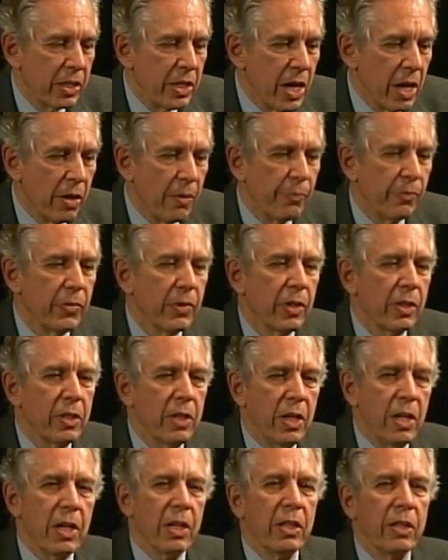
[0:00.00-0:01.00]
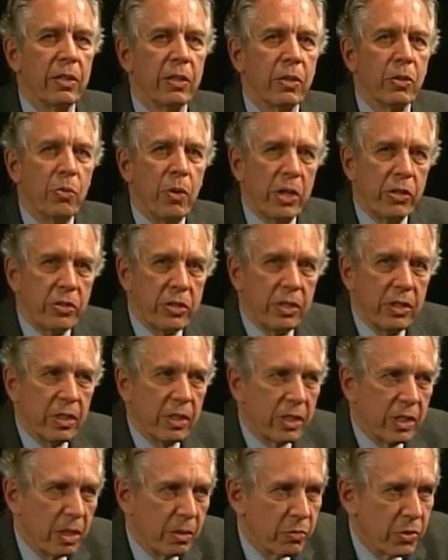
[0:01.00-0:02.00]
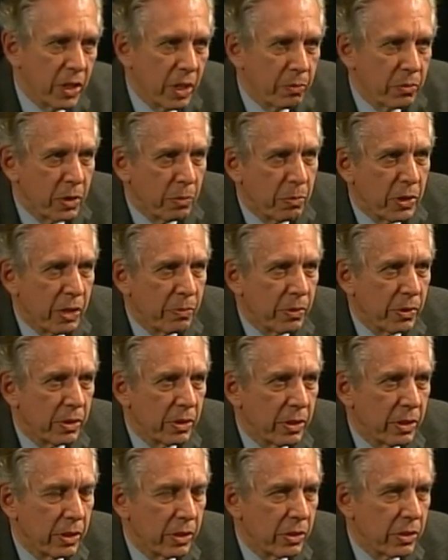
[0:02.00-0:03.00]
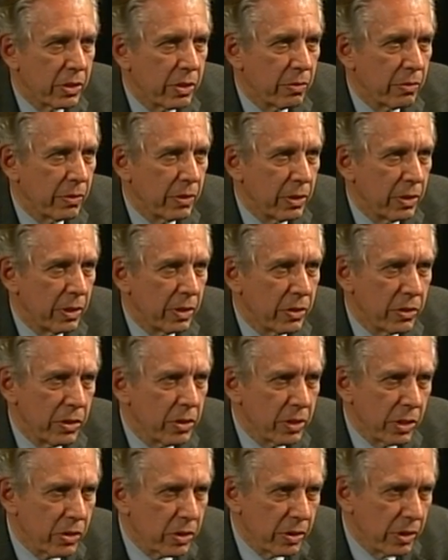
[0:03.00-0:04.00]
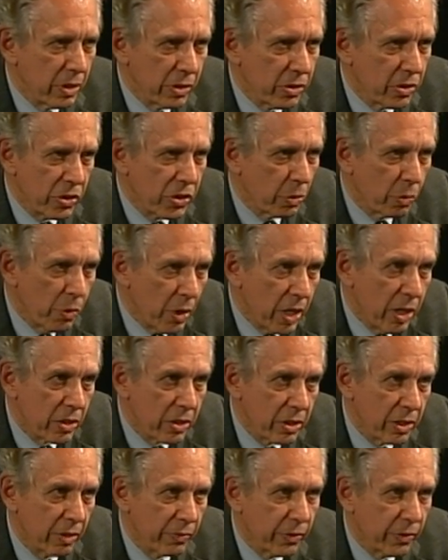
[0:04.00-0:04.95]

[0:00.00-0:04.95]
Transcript: Now, again, the question that comes up to people is this a waste?